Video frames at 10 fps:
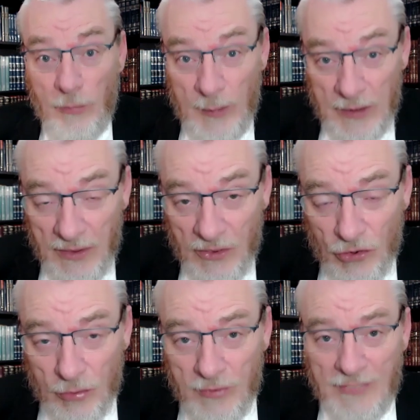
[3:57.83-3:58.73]
million
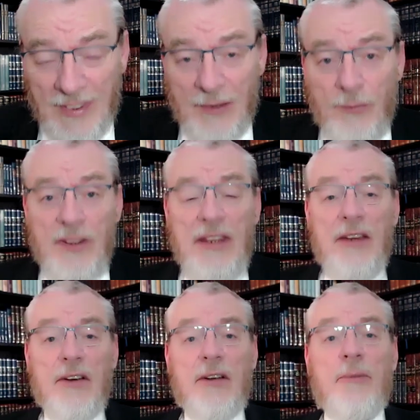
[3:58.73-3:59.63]
Jews every
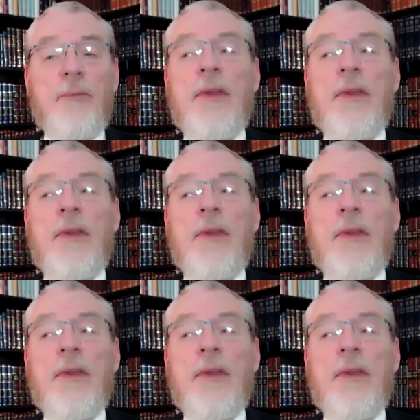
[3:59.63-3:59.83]
year,